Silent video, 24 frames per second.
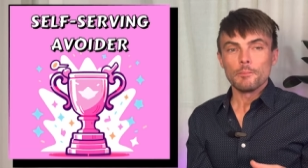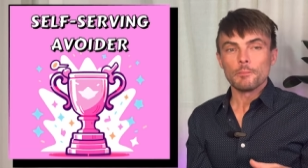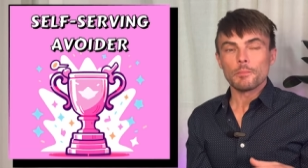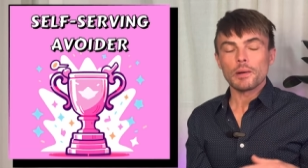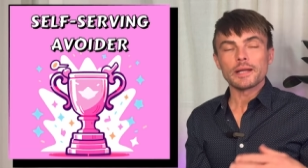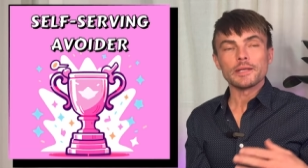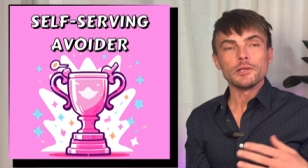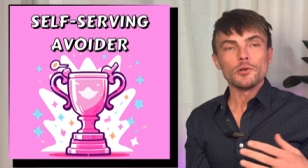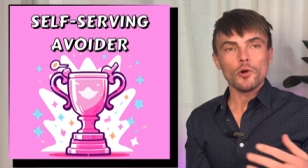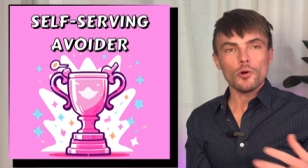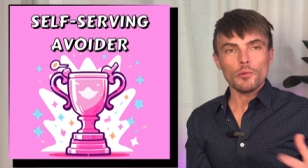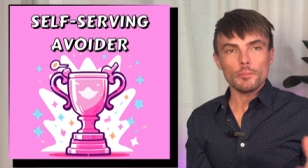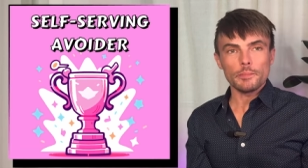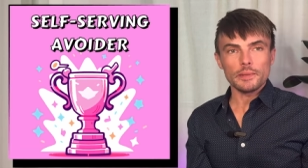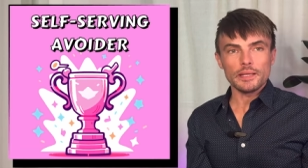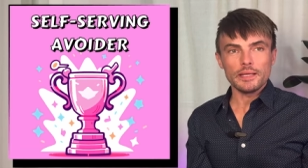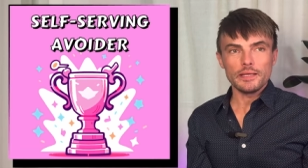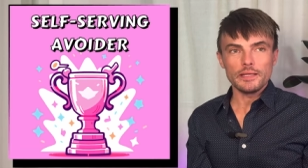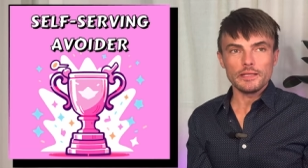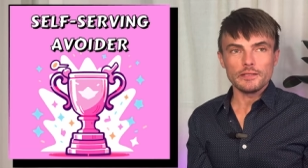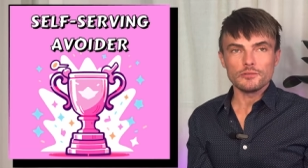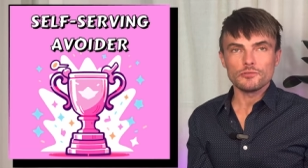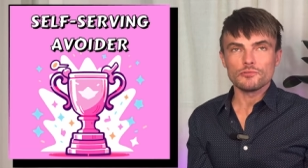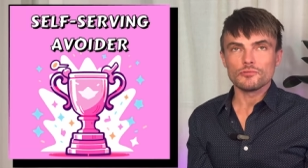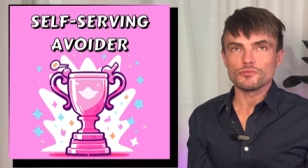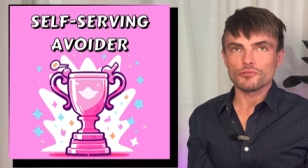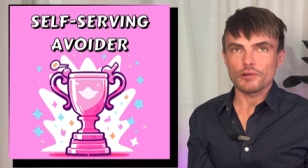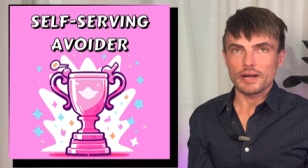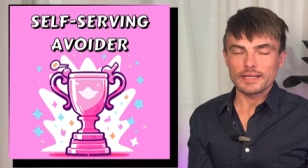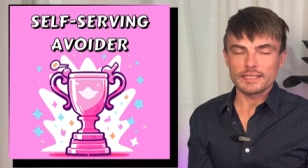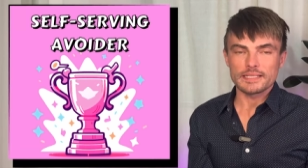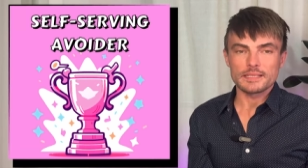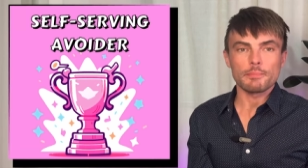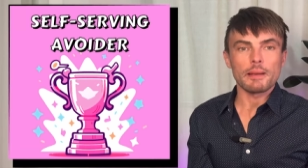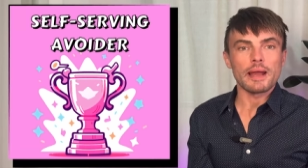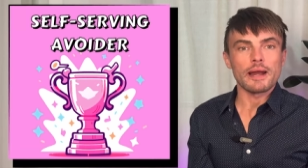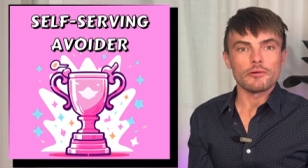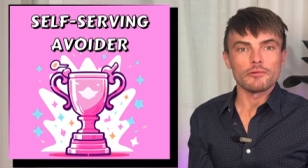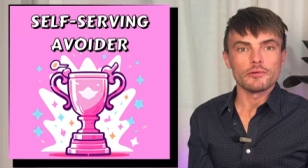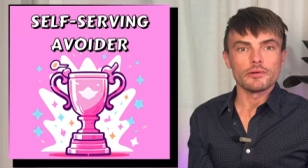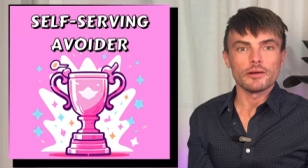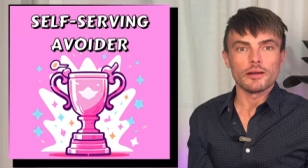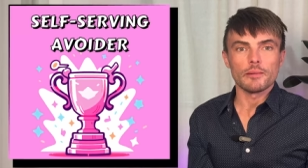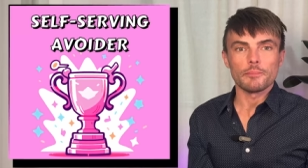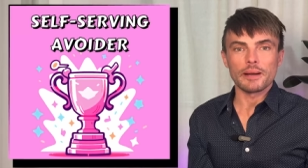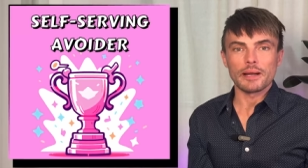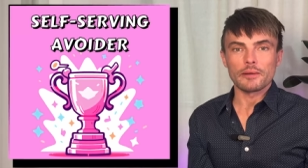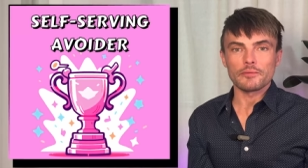By not being
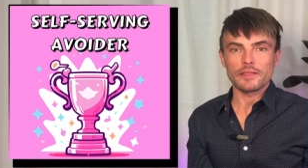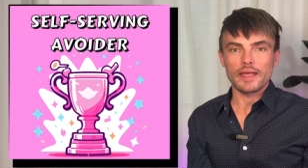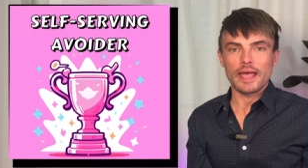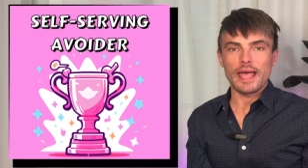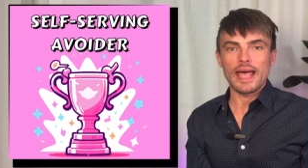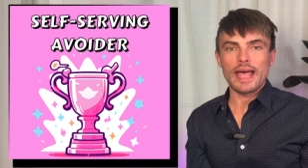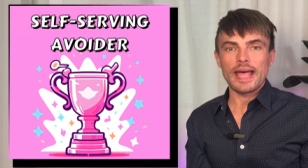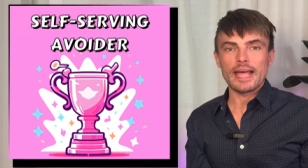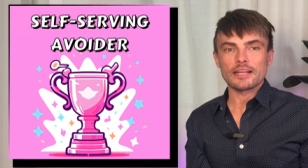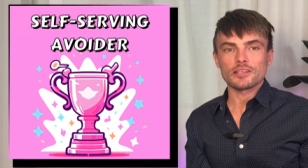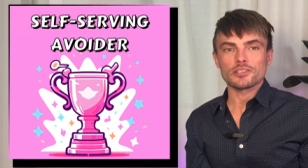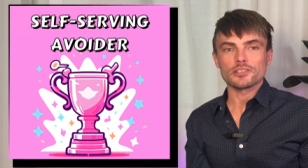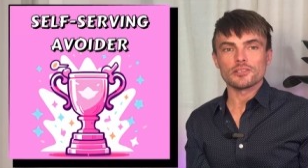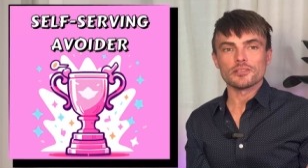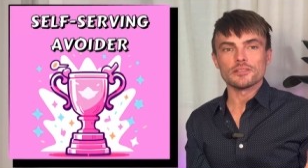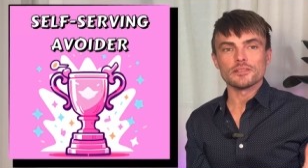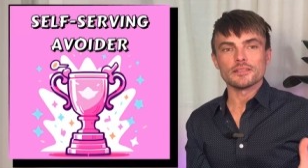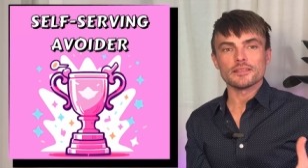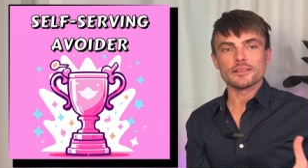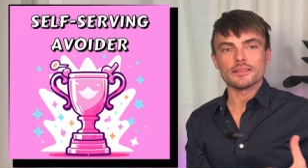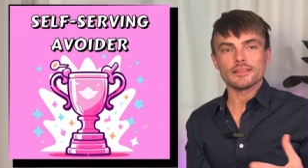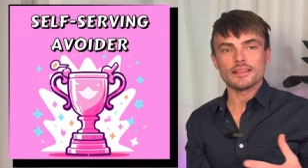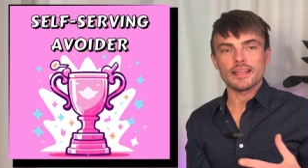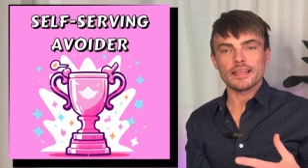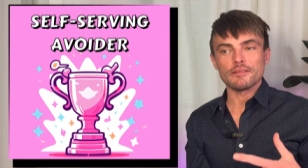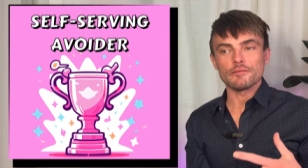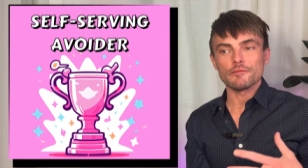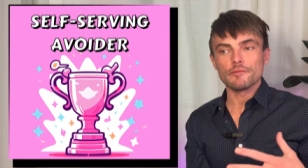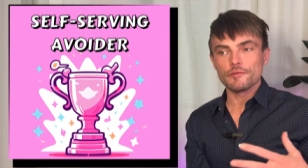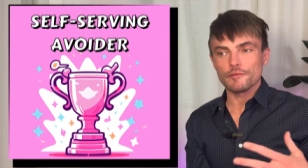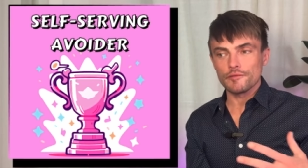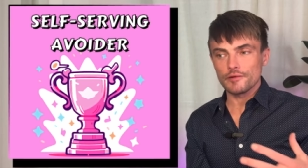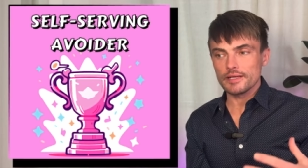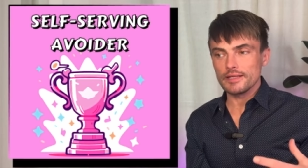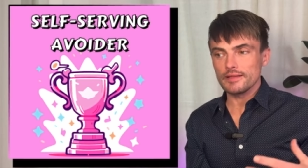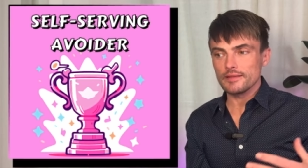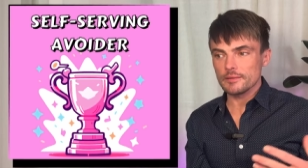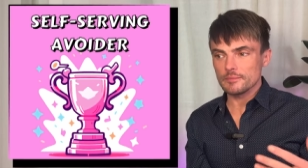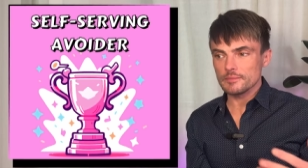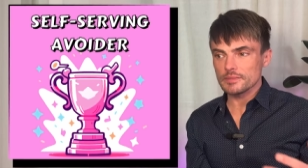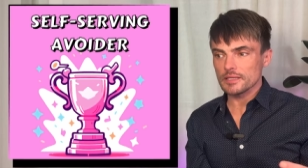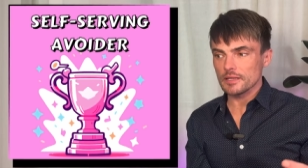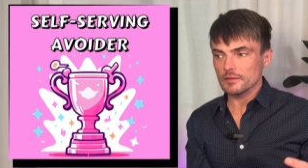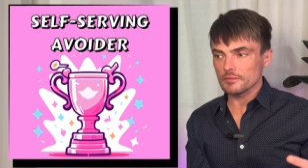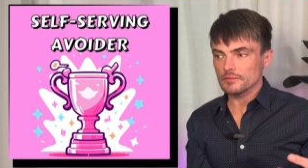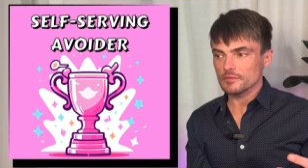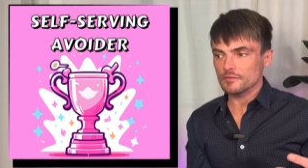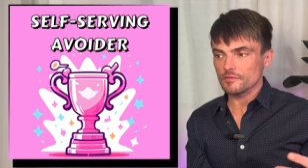transparent about their actions, they free
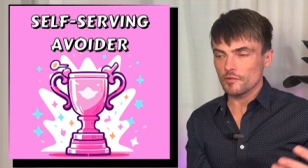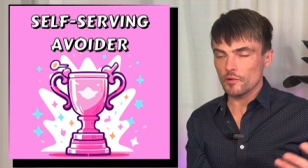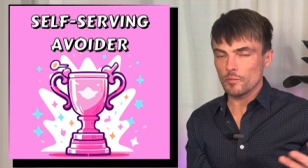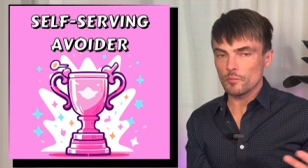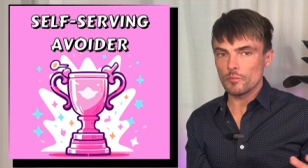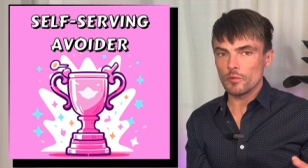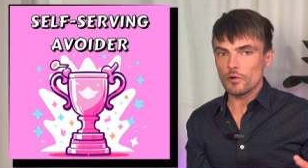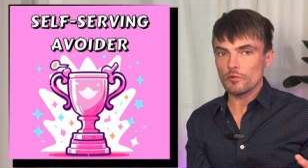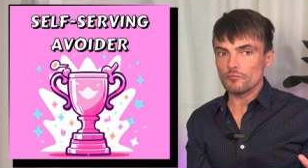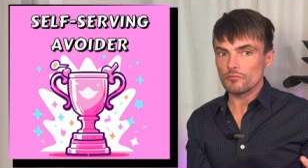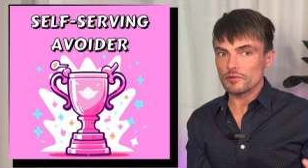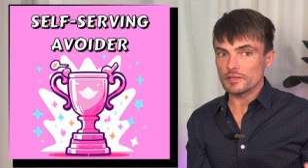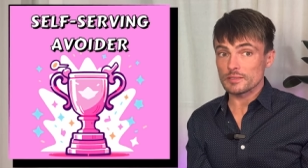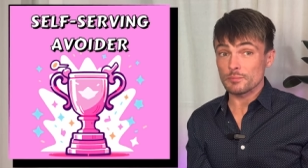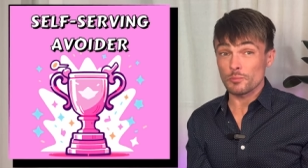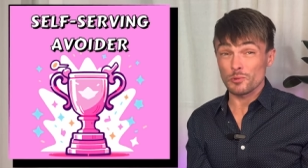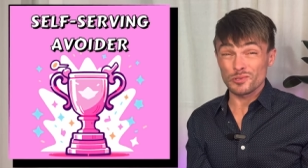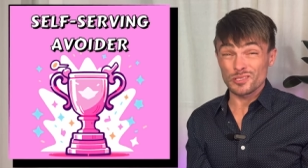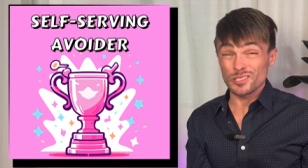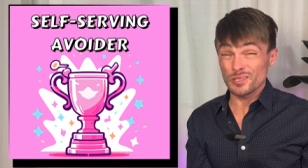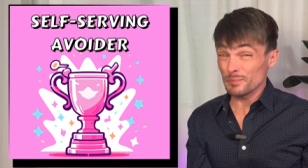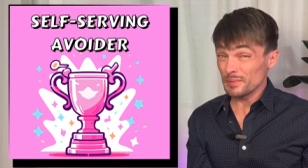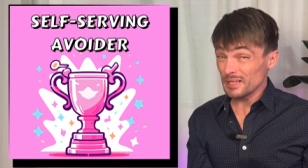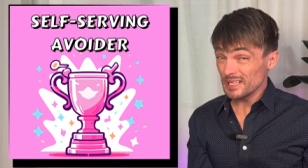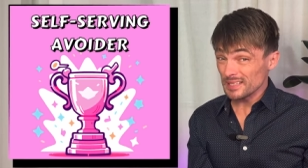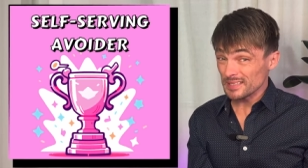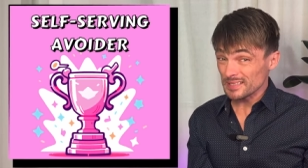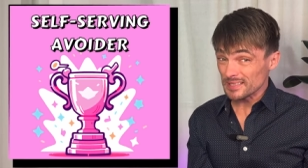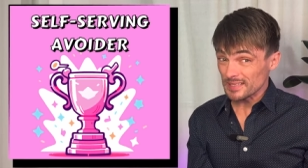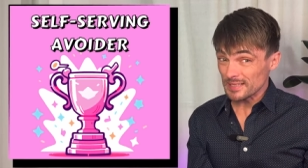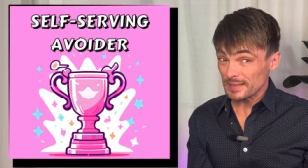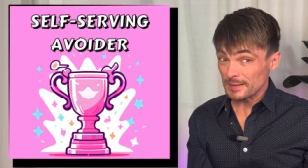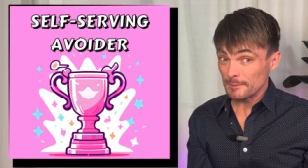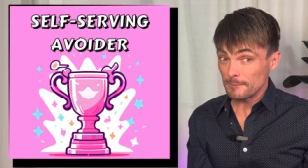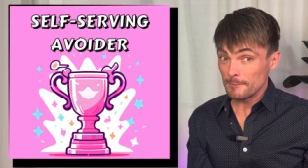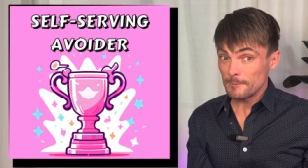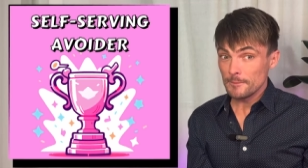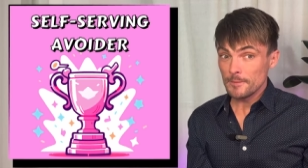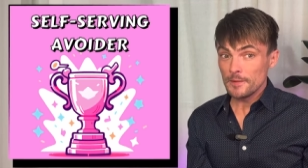themselves from responsibility.